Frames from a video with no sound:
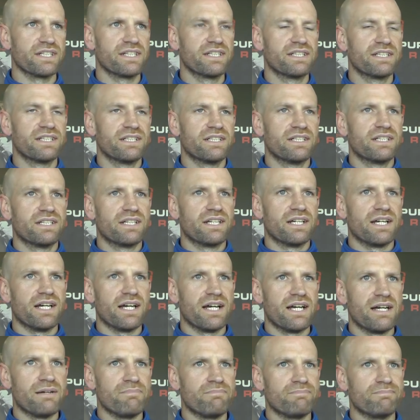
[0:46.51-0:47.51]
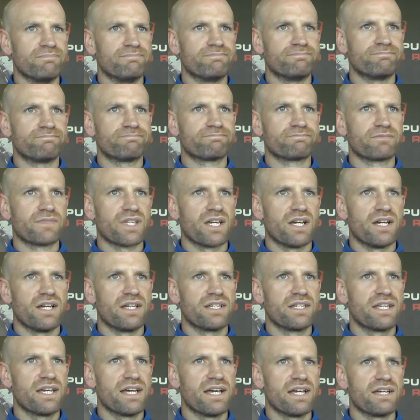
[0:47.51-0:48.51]

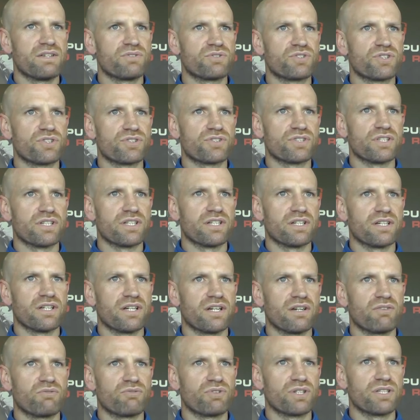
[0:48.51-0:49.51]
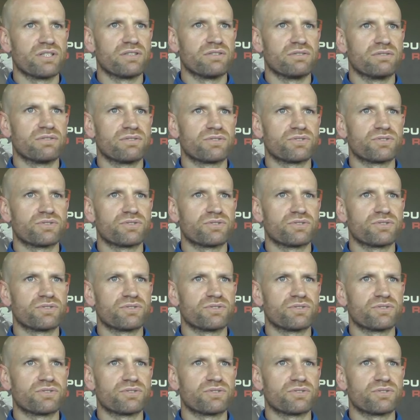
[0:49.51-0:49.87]
It was just a real